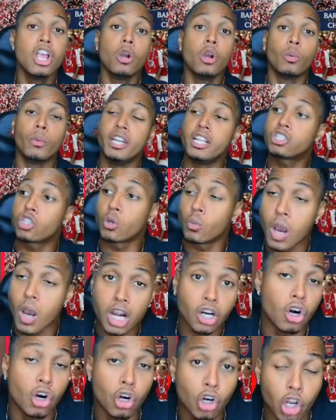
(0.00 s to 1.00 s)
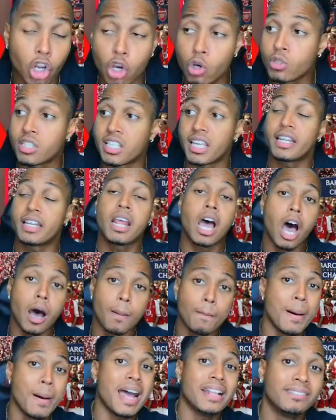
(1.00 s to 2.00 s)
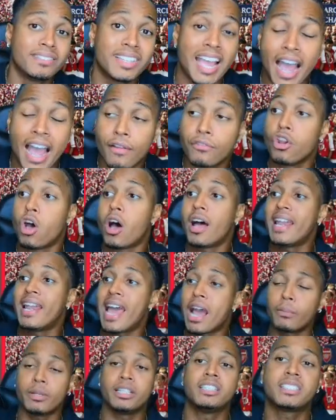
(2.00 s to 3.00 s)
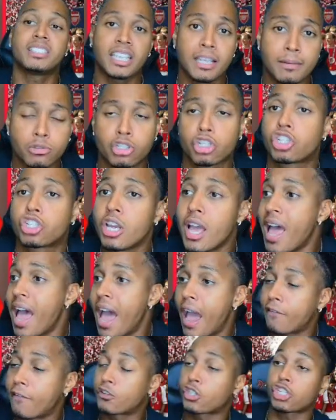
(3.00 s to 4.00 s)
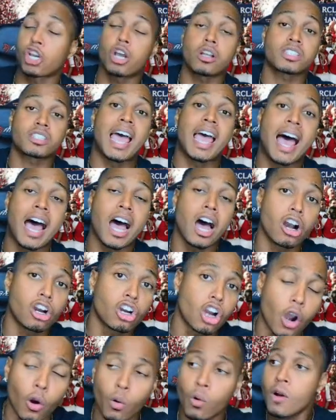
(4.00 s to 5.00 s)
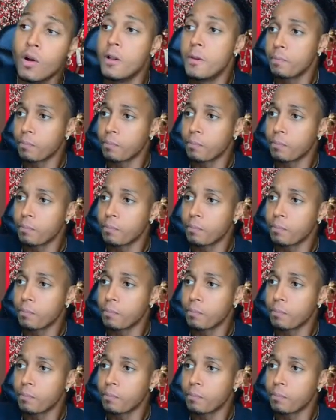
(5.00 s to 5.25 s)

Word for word: We need to work on closing our man down, not allowing teams to sh- have shots at our goal